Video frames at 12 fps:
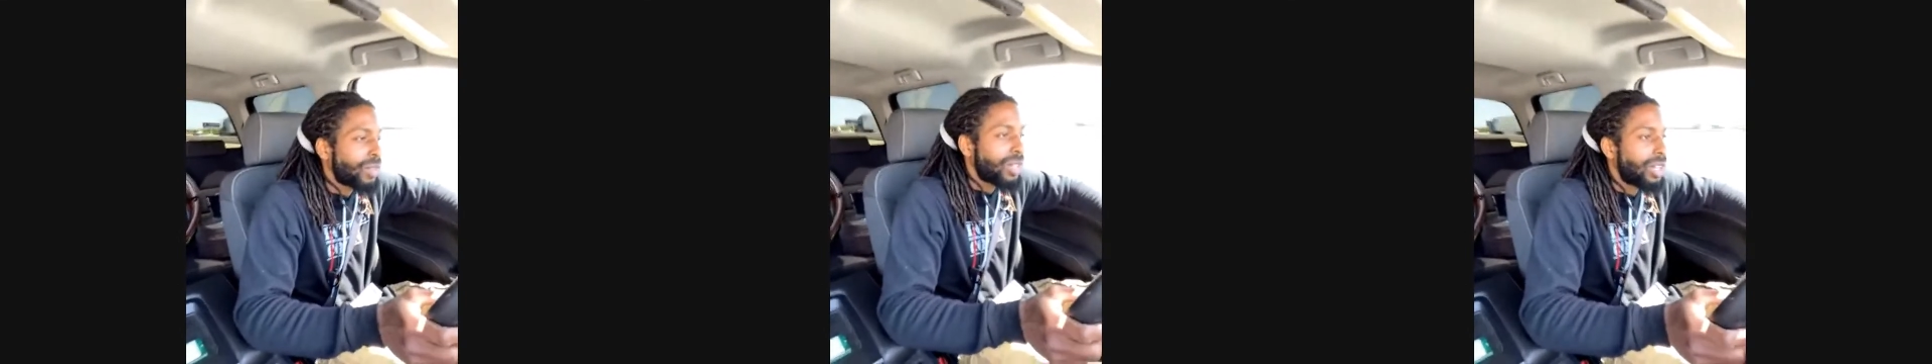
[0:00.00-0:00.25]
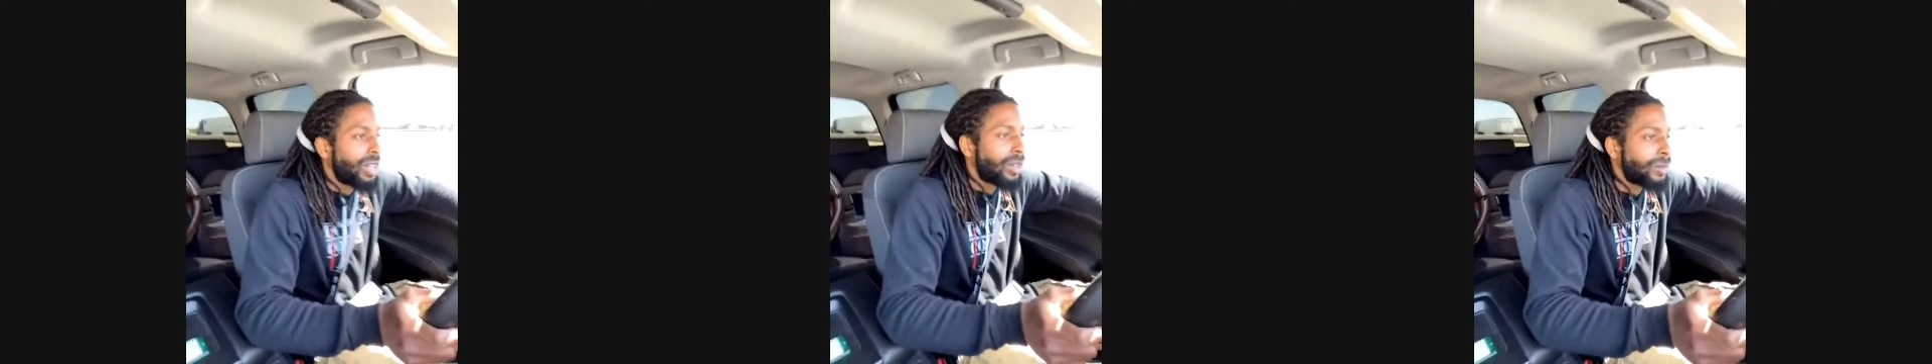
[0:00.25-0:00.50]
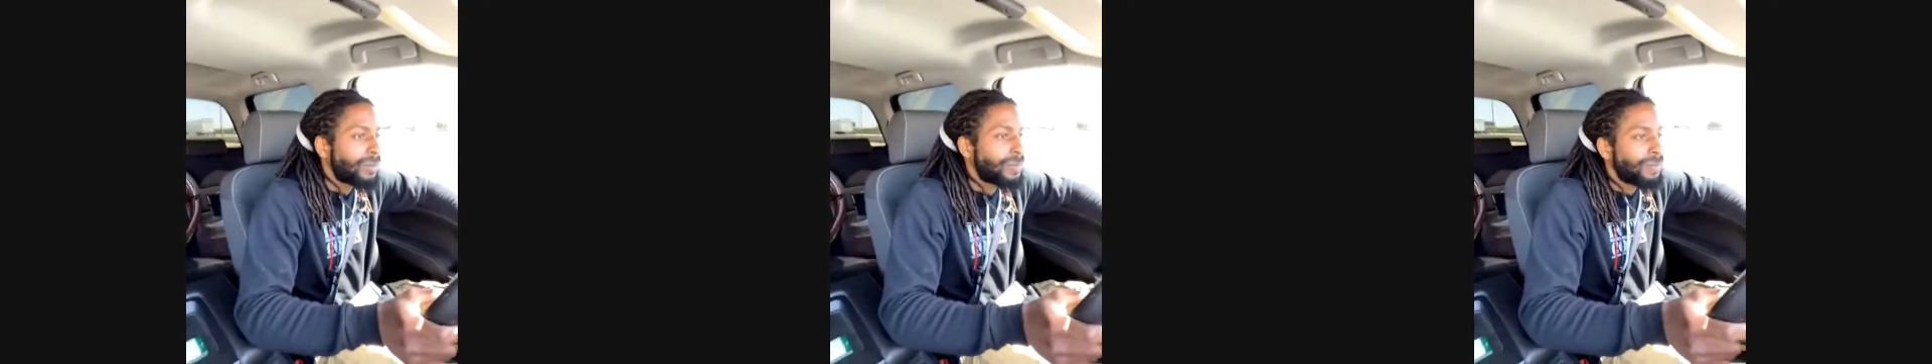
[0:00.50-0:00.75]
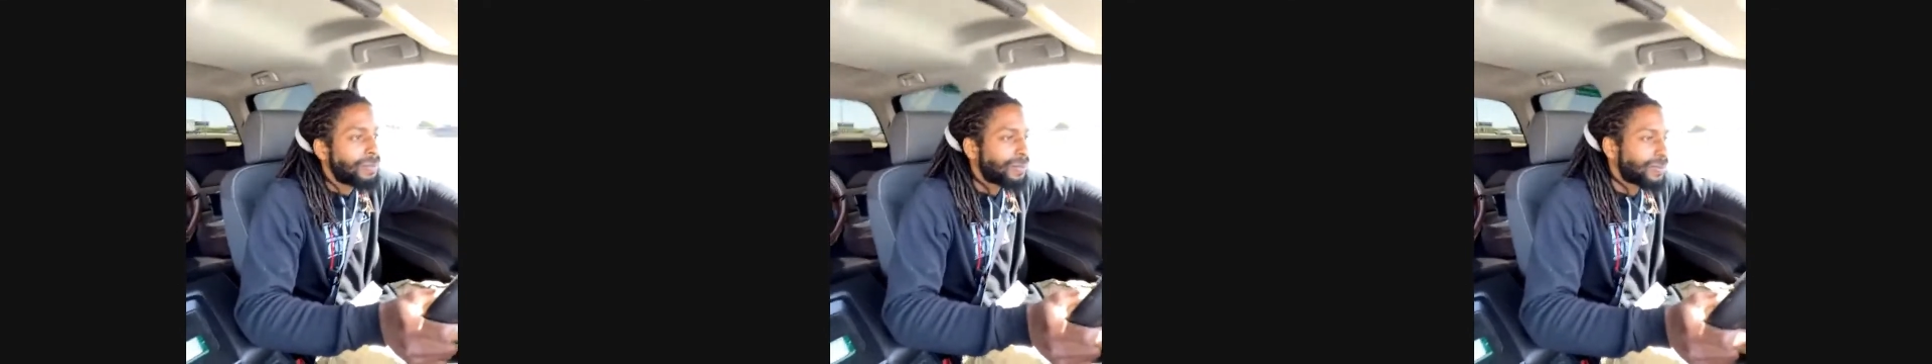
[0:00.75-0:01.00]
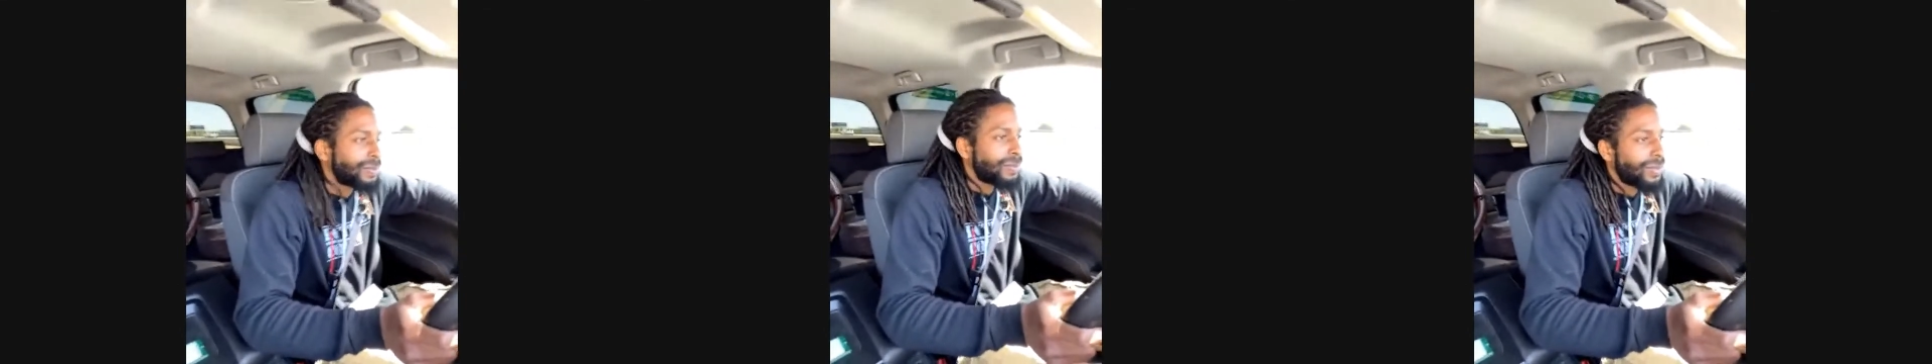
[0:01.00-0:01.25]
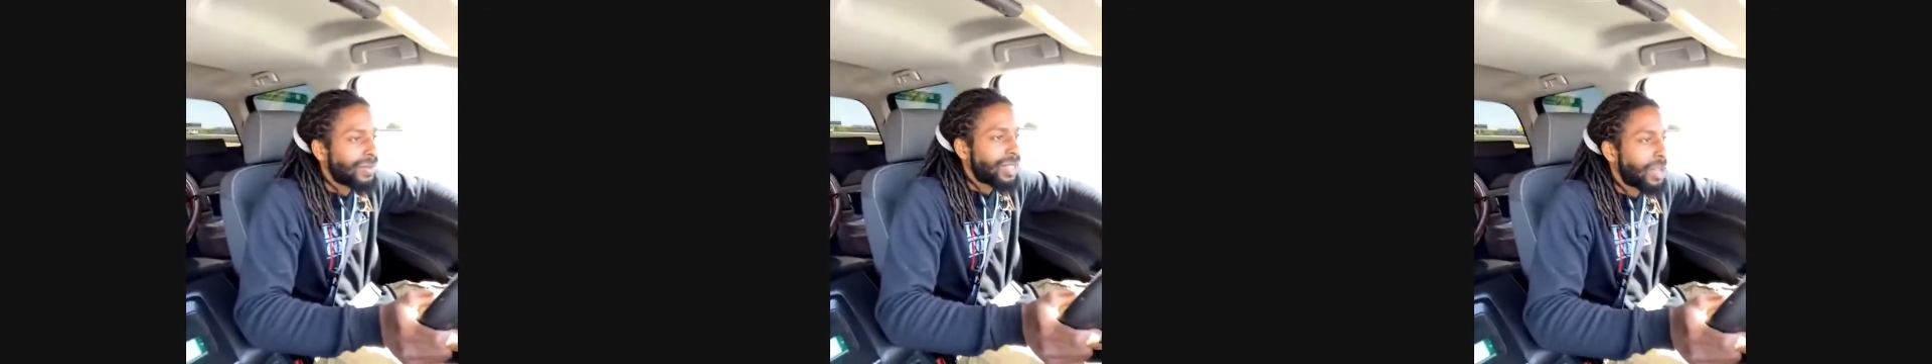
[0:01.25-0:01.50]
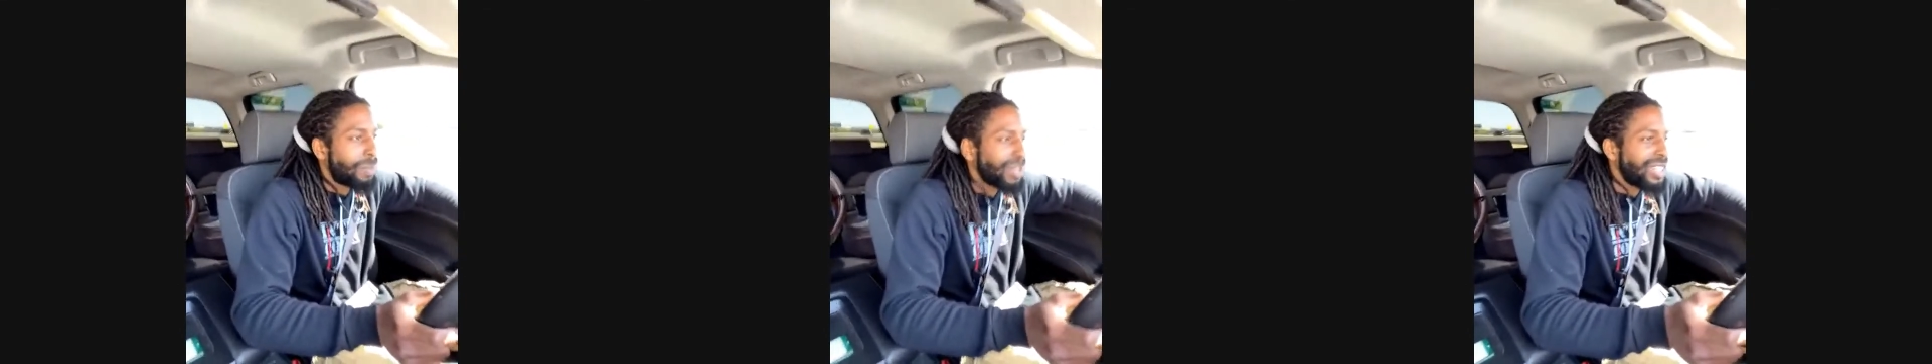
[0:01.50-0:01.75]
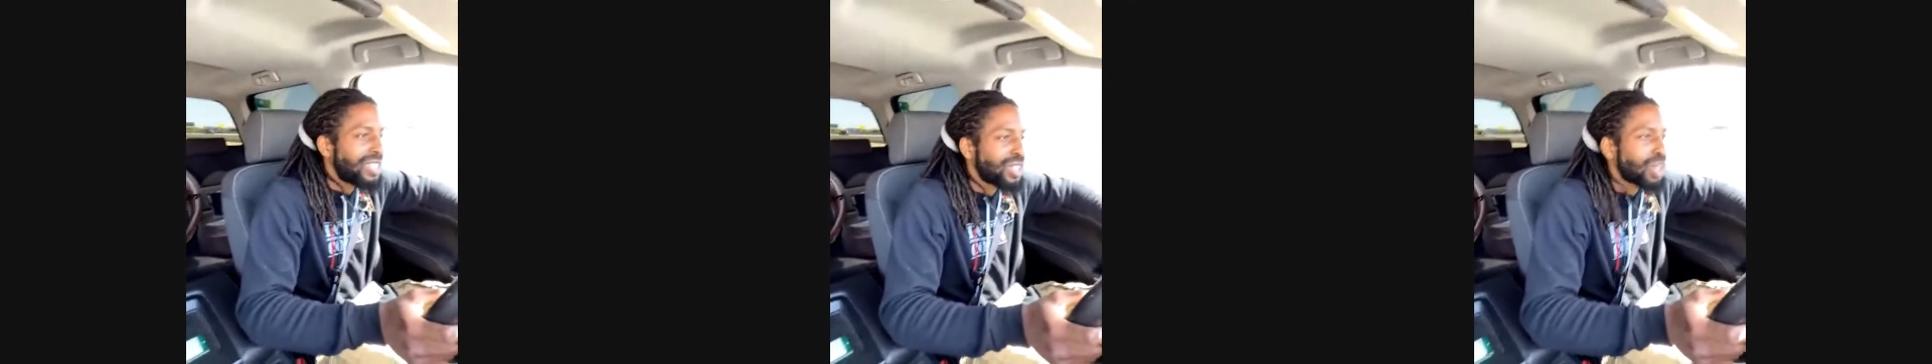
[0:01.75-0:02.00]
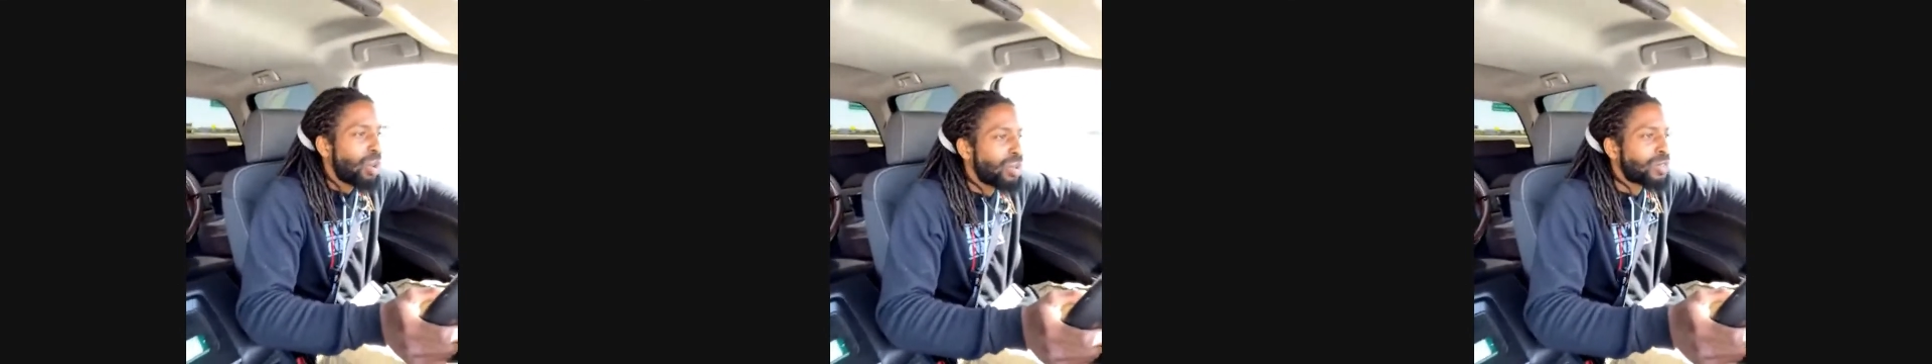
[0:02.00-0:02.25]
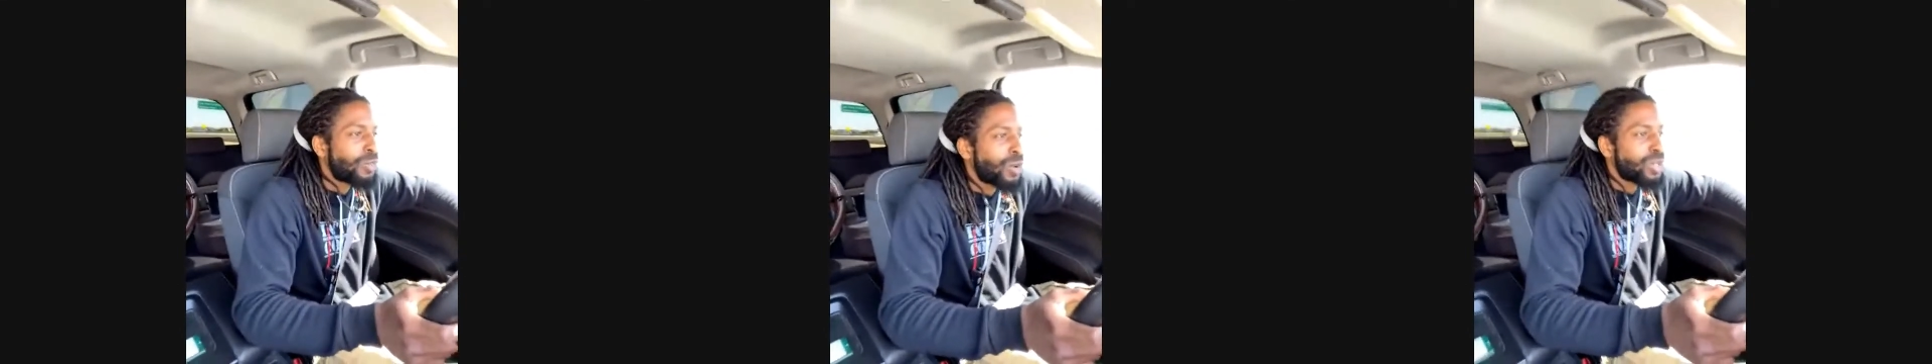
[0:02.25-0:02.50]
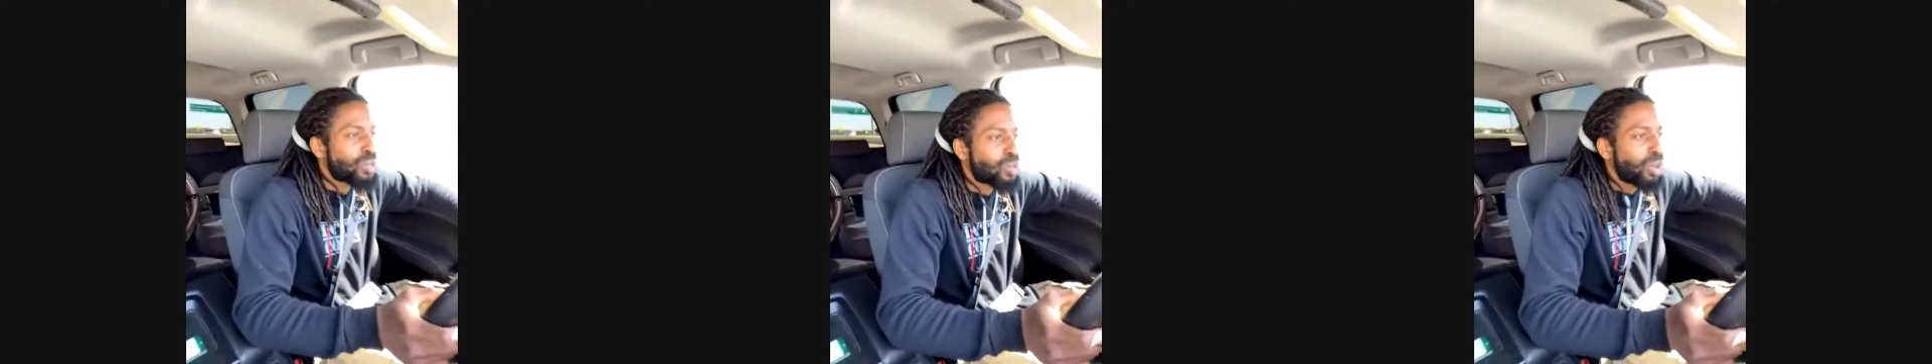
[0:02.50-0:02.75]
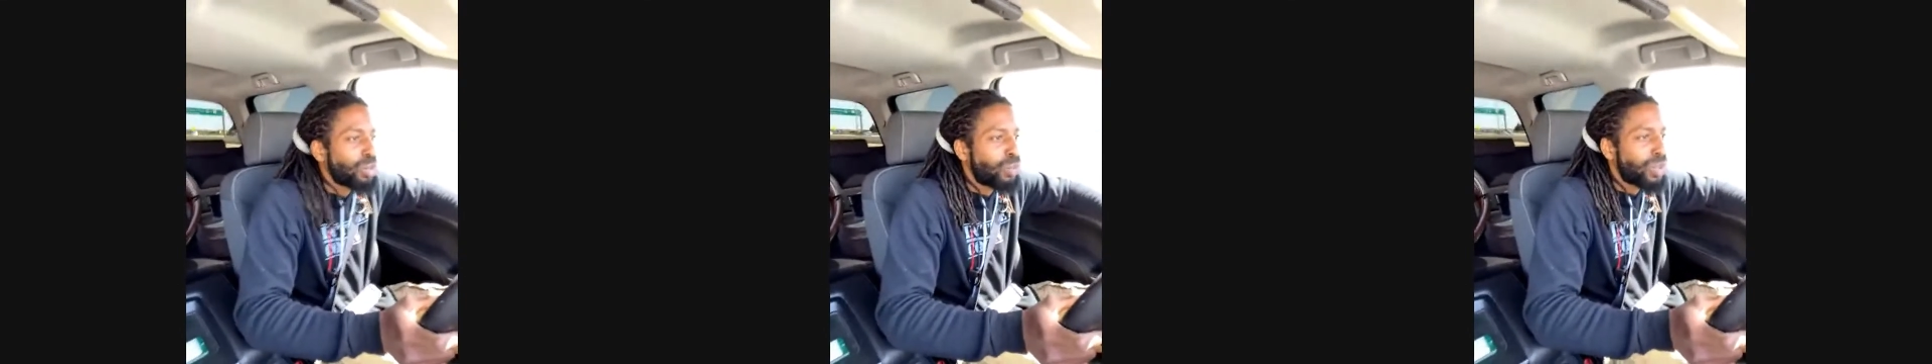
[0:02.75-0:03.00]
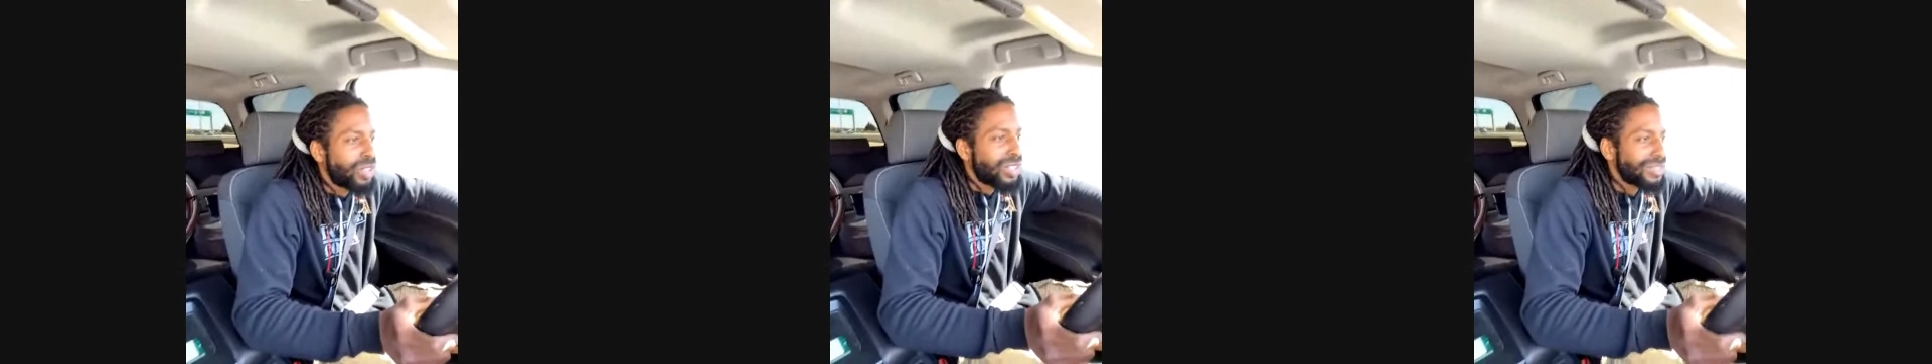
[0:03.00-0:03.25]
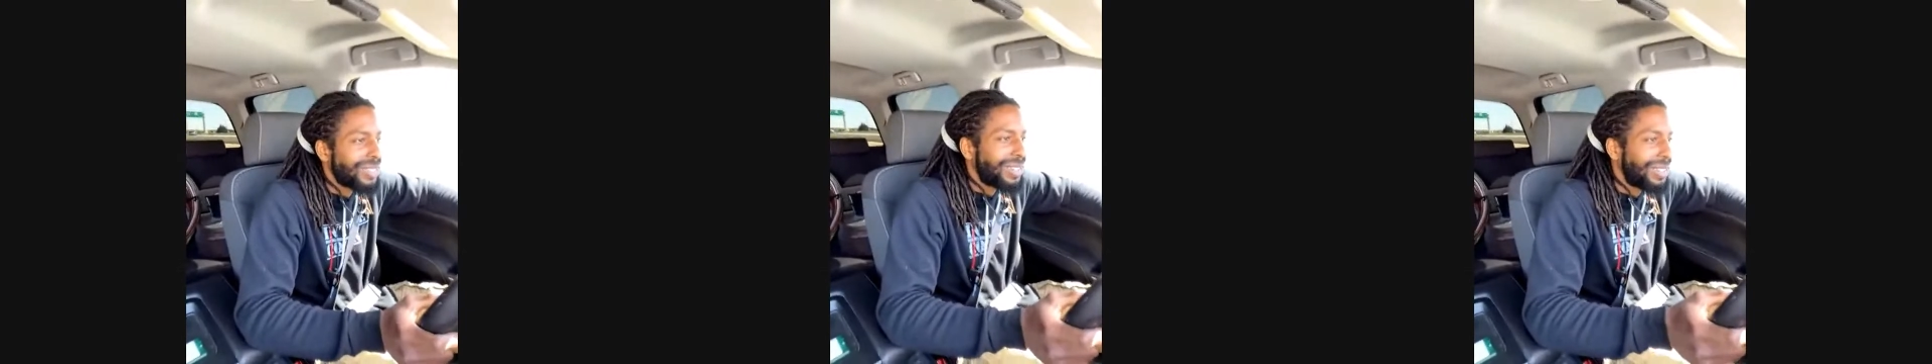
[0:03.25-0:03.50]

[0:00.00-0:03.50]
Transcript: a place to go as far as growth with it.